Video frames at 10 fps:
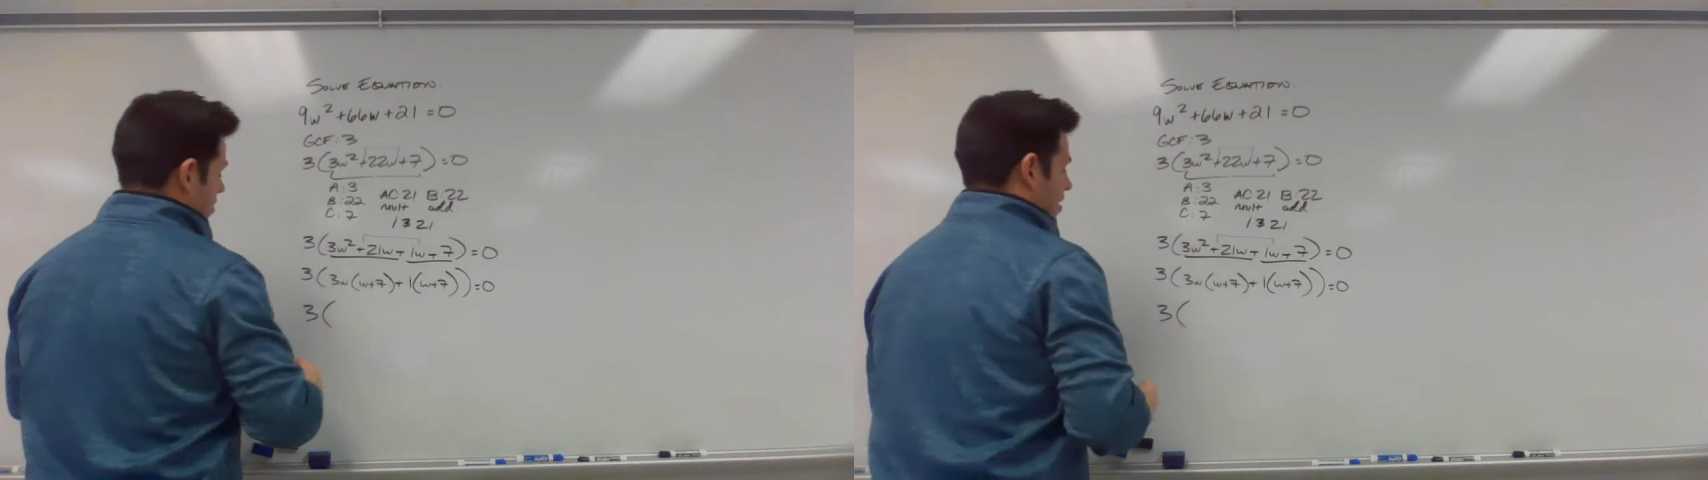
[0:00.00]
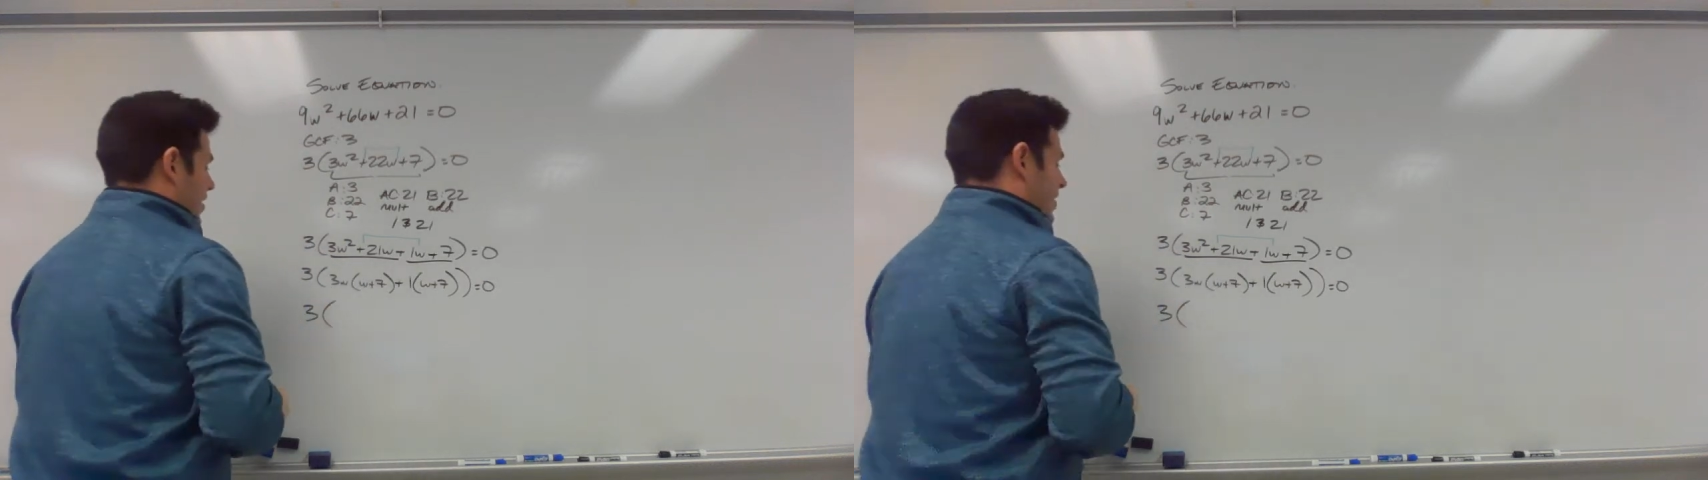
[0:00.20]

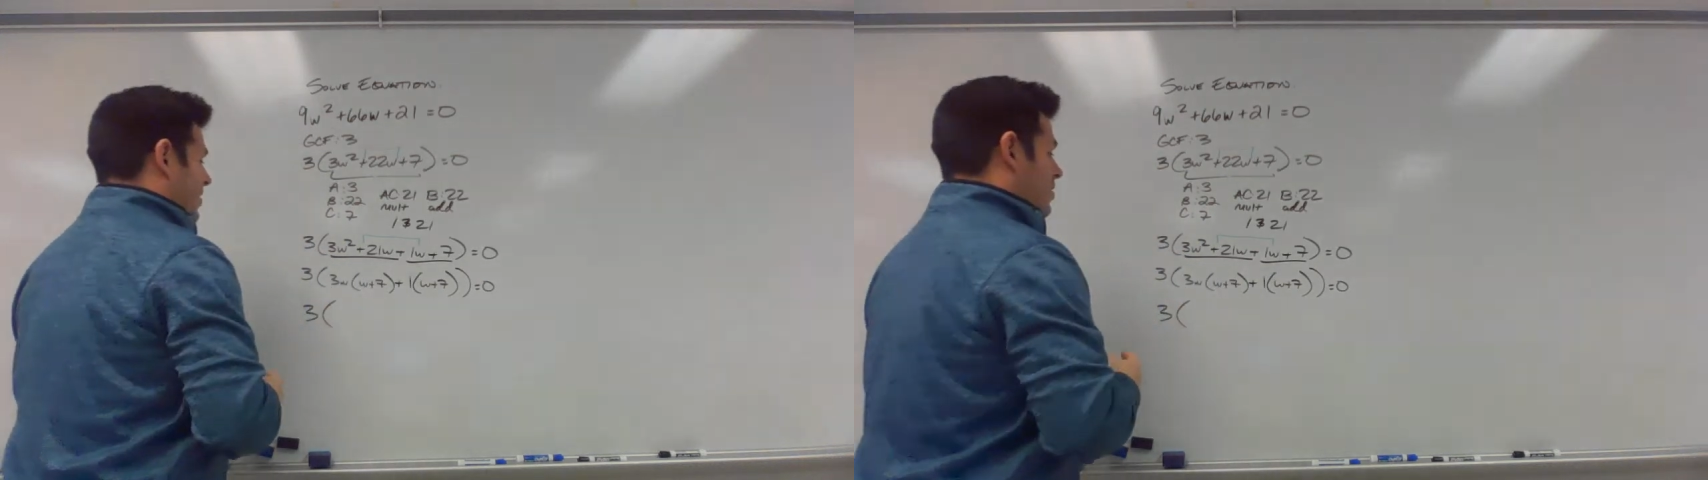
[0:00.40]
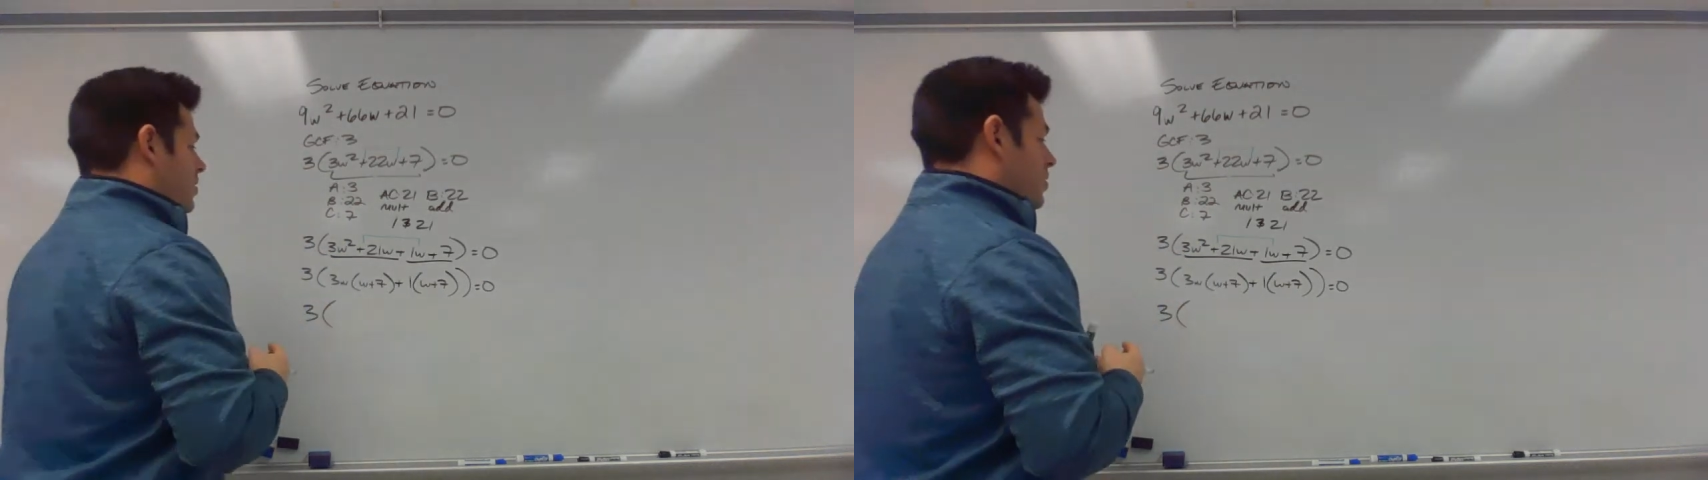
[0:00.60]
I
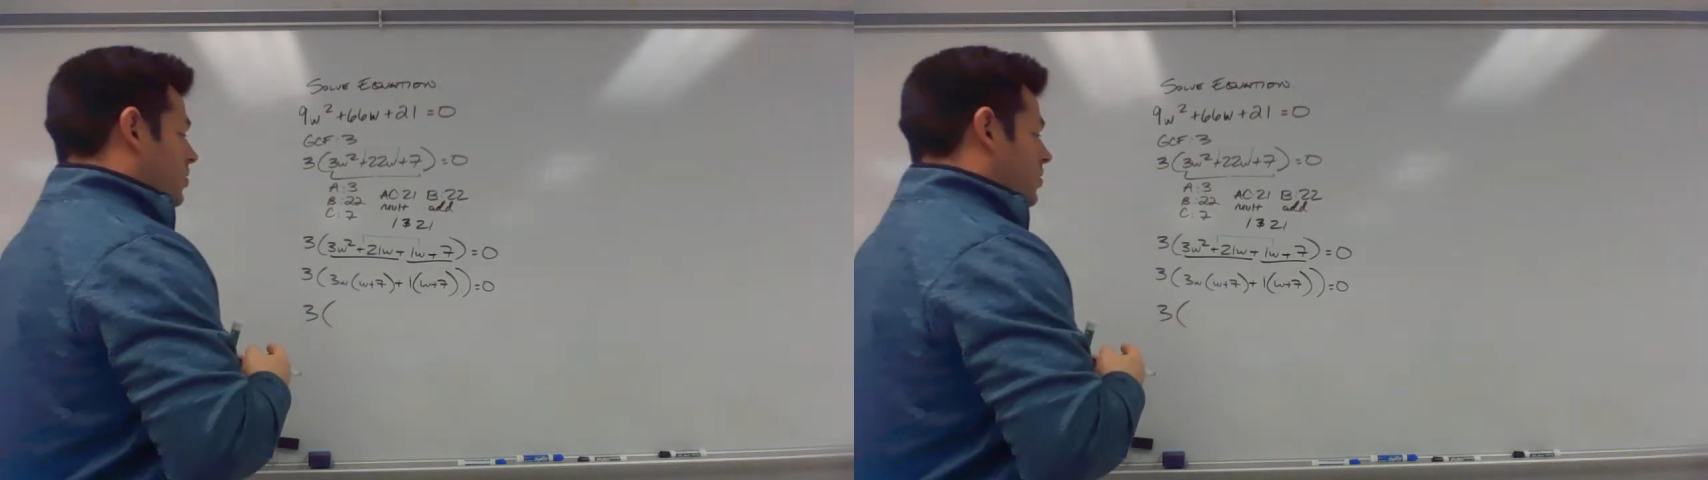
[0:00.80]
need